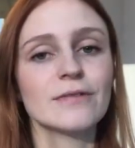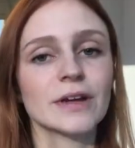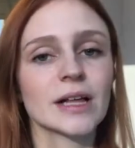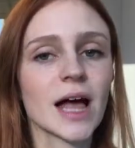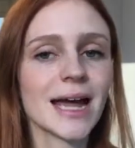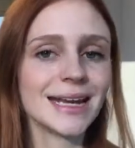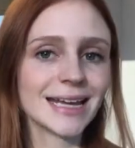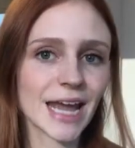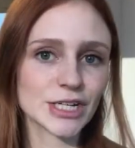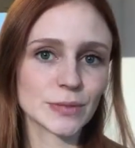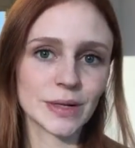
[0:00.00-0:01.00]
for client
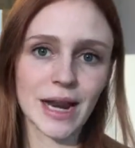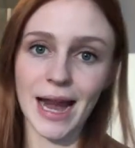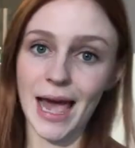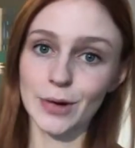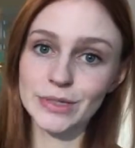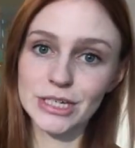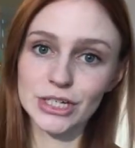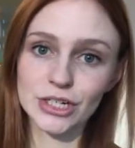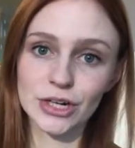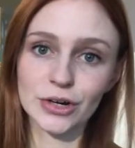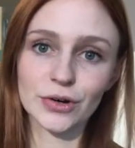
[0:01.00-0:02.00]
engagement and
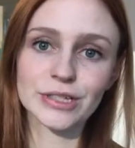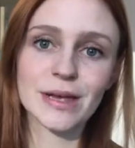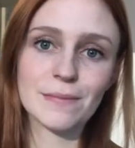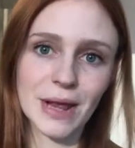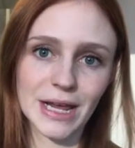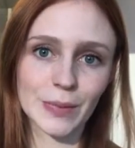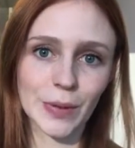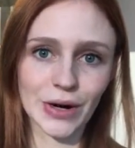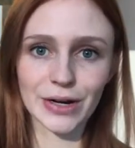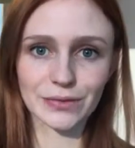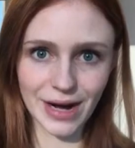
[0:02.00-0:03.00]
acquisition across their many
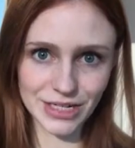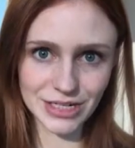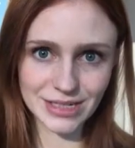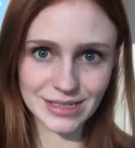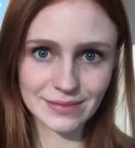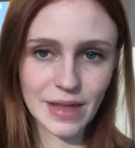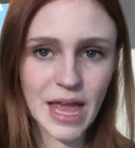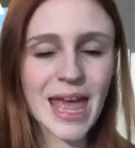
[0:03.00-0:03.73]
product ranges.